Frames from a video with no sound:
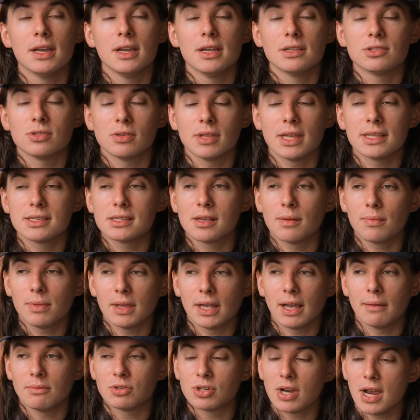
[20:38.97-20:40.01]
So that's
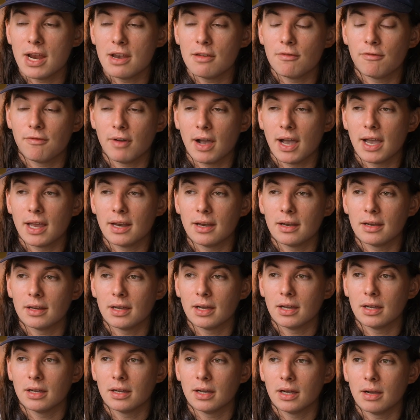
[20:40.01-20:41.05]
something I'm trying to find
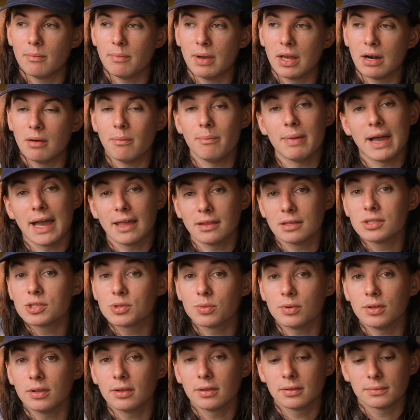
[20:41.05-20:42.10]
a better balance
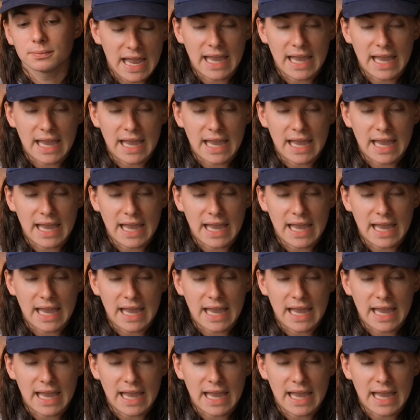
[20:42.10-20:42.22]
with.